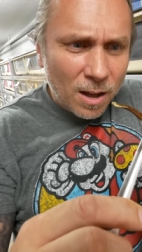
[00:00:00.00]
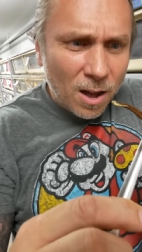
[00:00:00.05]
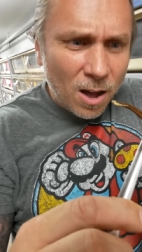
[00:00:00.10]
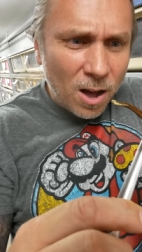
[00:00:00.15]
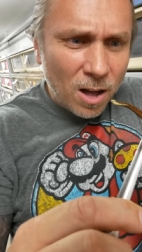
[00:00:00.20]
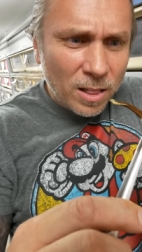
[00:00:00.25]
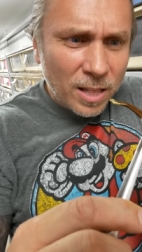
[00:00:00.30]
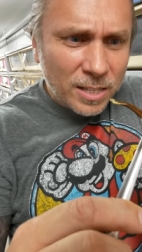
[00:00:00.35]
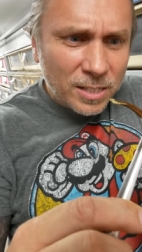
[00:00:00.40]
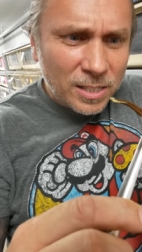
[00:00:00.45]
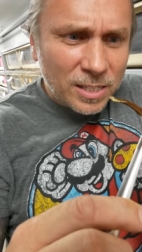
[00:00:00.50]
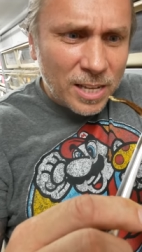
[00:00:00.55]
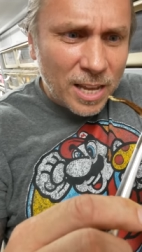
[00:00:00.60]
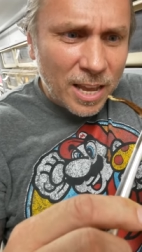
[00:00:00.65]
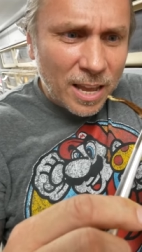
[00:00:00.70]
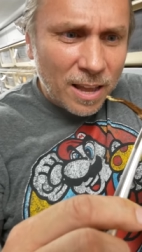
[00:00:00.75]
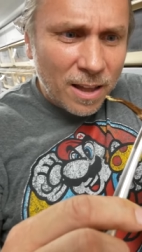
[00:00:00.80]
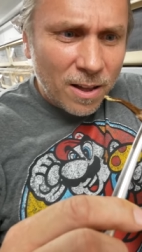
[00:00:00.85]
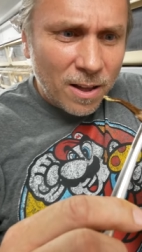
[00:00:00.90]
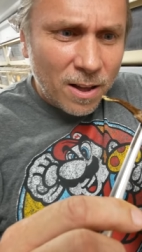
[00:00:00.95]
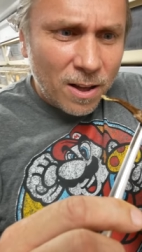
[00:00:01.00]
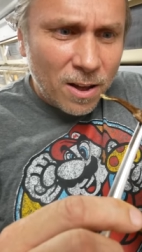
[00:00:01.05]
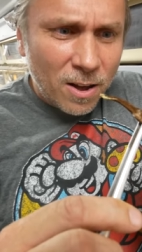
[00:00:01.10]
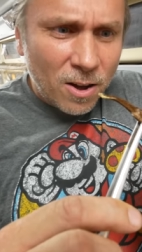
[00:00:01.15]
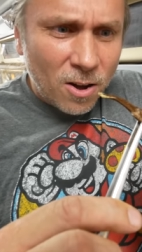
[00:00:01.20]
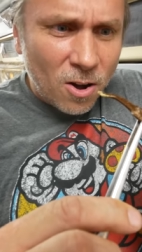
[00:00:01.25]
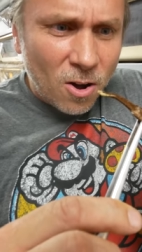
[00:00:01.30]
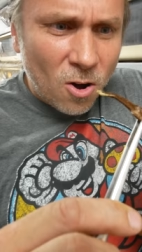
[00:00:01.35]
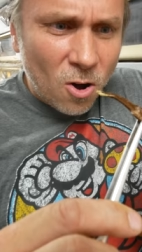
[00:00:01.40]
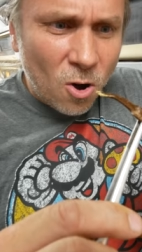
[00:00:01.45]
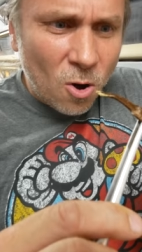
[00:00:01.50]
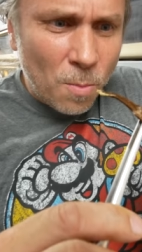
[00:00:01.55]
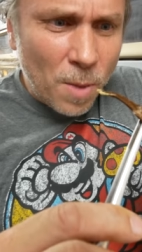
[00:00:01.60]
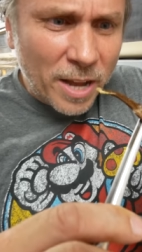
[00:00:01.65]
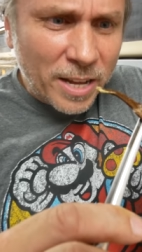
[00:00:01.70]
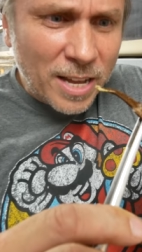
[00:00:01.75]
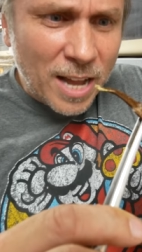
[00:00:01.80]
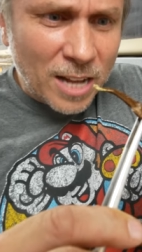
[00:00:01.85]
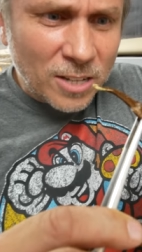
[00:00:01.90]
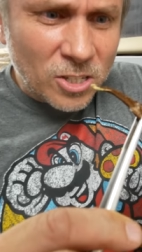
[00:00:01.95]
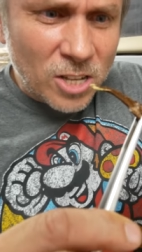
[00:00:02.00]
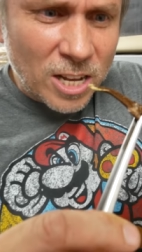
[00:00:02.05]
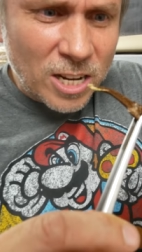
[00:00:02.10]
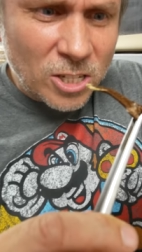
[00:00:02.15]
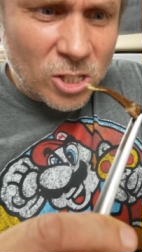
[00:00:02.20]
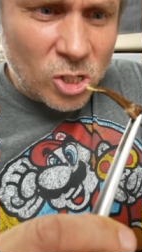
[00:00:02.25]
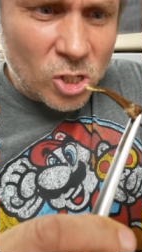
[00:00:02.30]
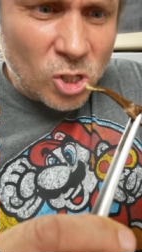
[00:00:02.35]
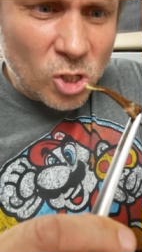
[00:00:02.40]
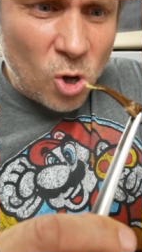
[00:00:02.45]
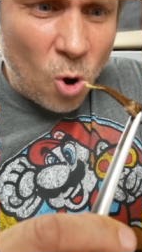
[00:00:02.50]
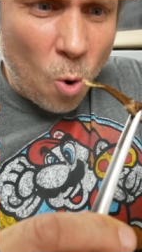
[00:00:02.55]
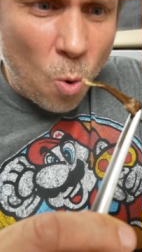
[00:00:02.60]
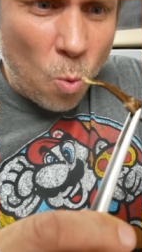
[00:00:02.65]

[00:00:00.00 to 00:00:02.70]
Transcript: Ah, oh, let's see. Oh my gosh, that is so